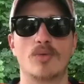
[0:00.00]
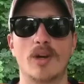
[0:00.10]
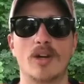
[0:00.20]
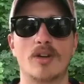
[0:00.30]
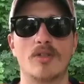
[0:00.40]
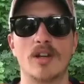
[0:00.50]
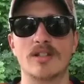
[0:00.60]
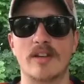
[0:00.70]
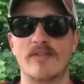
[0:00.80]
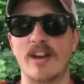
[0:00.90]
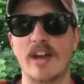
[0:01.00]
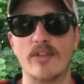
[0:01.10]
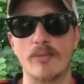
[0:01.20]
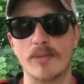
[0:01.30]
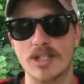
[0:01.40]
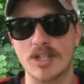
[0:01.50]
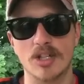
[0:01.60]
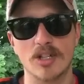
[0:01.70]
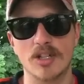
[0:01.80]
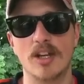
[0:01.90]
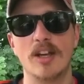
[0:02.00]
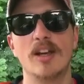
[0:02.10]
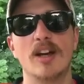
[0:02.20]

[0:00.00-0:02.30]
20 degrees. I've never missed the hood.